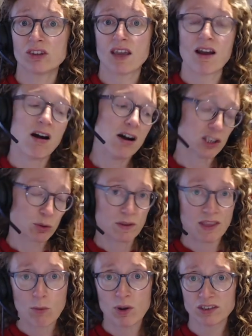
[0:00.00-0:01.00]
they ask when
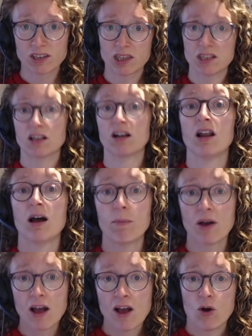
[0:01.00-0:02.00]
they went to this club
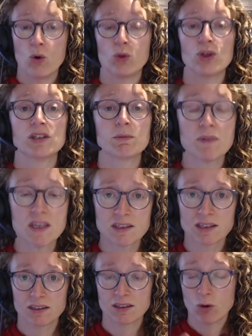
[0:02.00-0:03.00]
or this
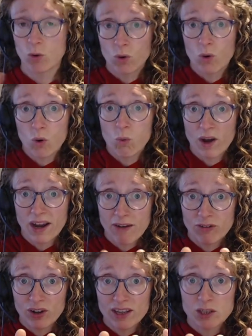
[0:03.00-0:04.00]
meet or, or,
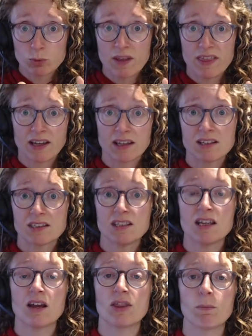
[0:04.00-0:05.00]
whatever it is where they're going to
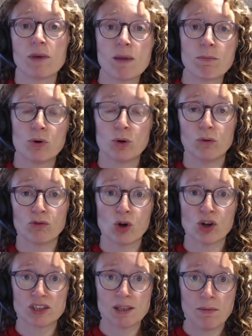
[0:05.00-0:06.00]
see other people who've
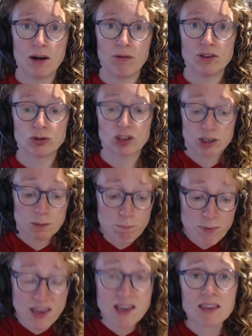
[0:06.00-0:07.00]
got a similar interest. Just
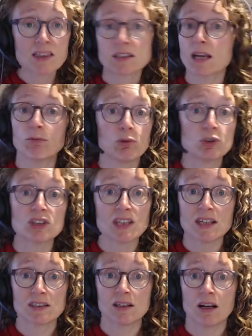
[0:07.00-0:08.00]
being in the same room just
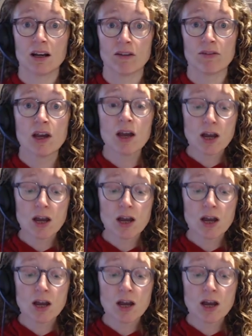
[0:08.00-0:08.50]
isn't enough.